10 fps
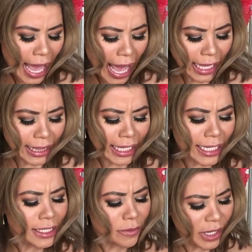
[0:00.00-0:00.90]
And
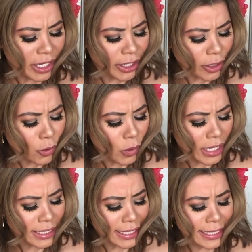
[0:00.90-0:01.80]
this beer
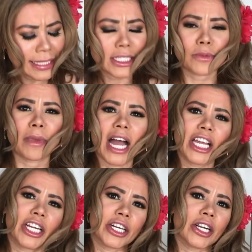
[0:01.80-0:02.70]
was
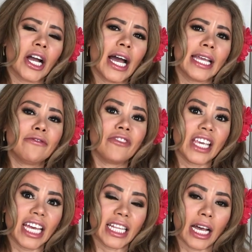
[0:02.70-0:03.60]
inspired in
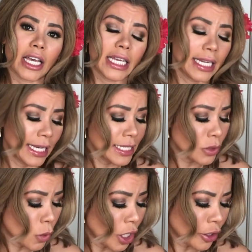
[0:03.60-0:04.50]
Vienna. It is
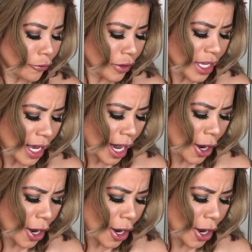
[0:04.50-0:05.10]
one of the